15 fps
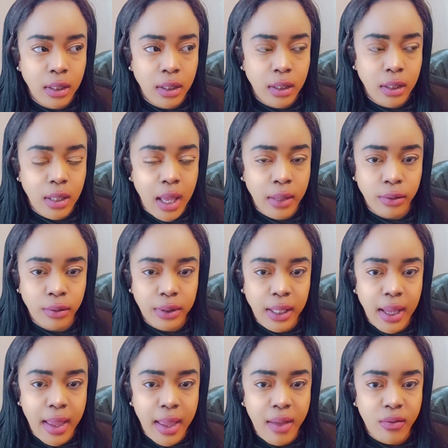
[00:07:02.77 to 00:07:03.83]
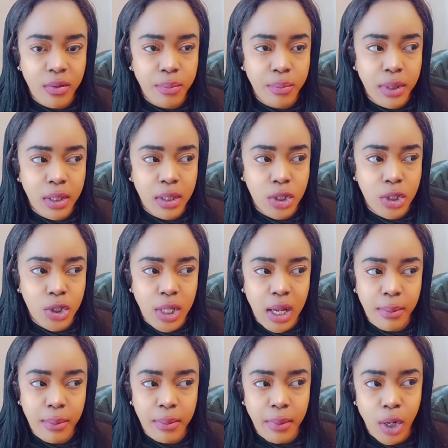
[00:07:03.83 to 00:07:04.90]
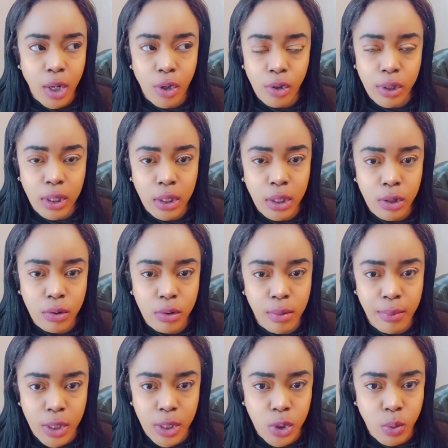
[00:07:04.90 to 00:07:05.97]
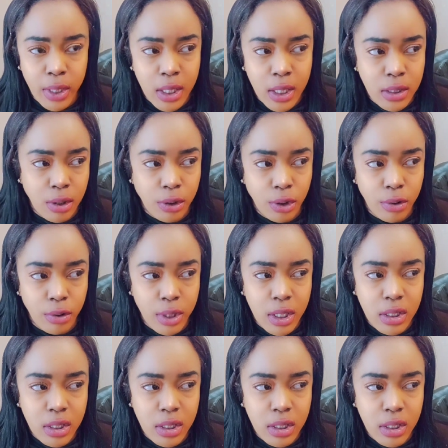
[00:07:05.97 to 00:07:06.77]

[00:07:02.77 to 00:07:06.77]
I don't think I ever been in a job in my 20s or 30s